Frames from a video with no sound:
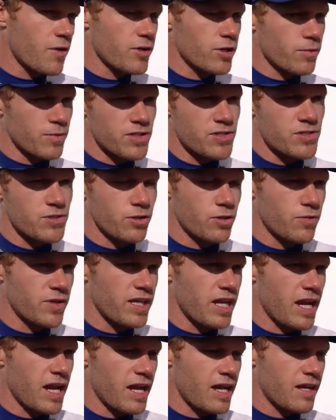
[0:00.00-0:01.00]
We almost thought
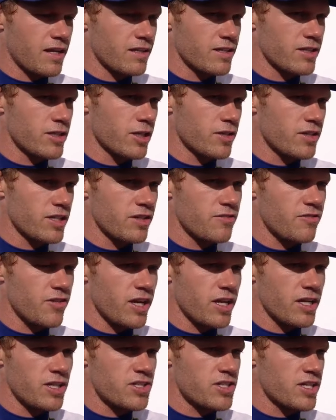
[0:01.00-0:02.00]
we had, you know, the
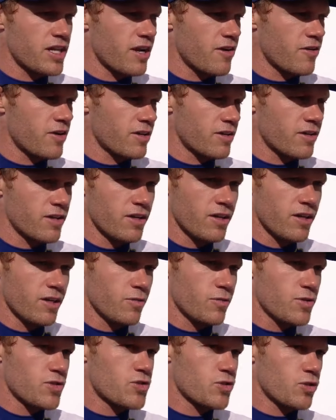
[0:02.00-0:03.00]
advantage there and
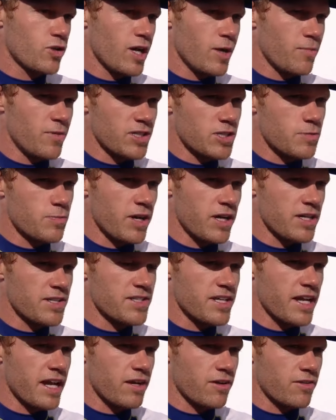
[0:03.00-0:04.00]
we saw how much pace
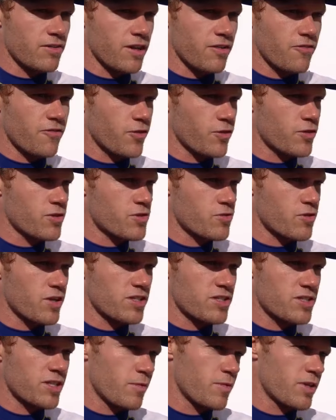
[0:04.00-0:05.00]
they had on that first
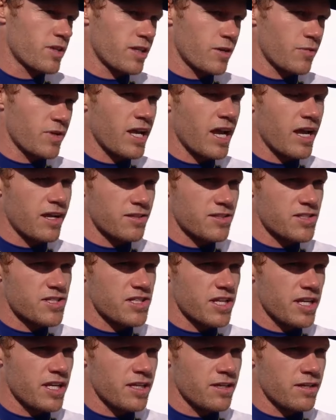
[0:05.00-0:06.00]
reach, something that we hadn't
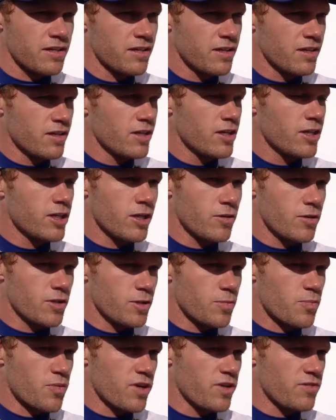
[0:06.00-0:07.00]
seen you know, in
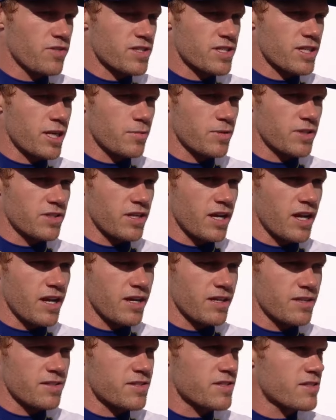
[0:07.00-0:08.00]
the previous couple of
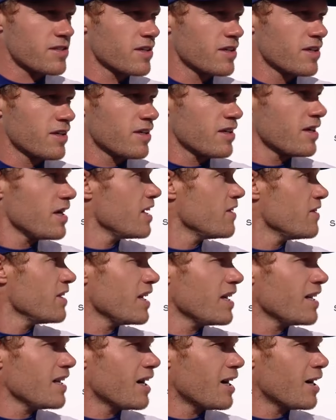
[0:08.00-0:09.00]
days. And
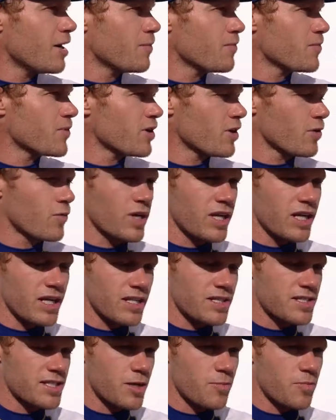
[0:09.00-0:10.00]
then, um, you know, when it
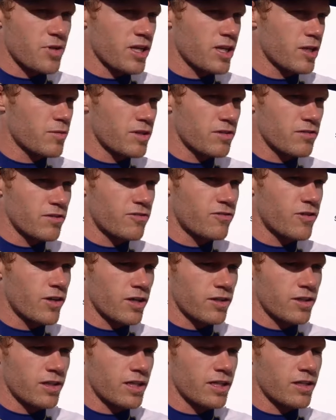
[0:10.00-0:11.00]
ends up being a bit of a
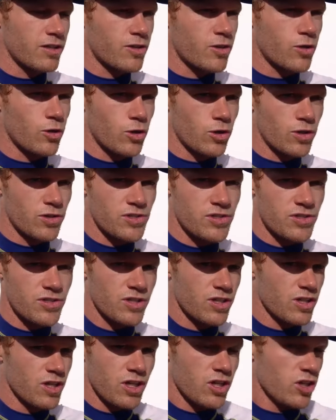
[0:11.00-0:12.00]
follow the leader course,
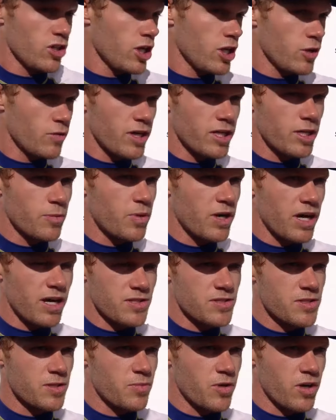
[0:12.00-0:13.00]
the only way you
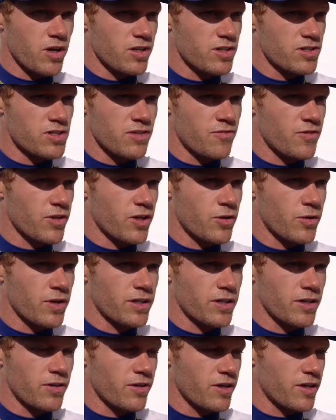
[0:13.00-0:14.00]
pass the boat is if you're
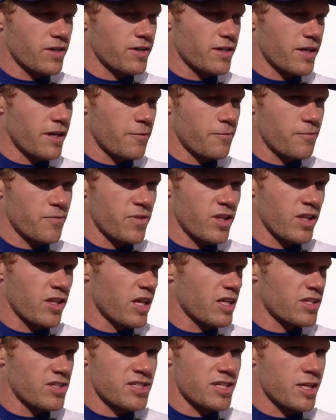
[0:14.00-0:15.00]
quicker, and um,
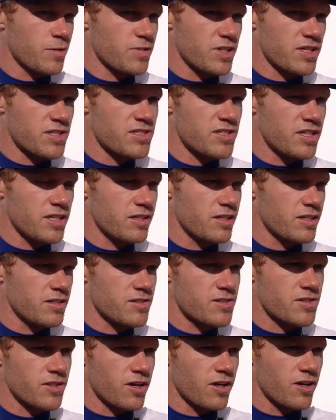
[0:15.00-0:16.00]
they just kept extending.
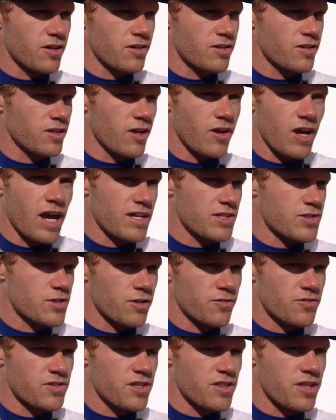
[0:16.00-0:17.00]
So, you know, hats
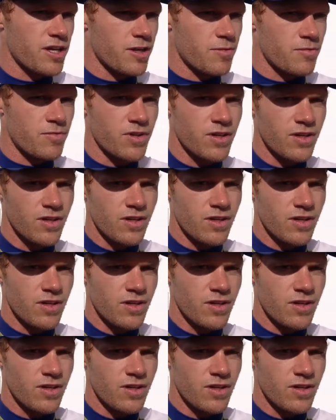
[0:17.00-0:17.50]
off to them.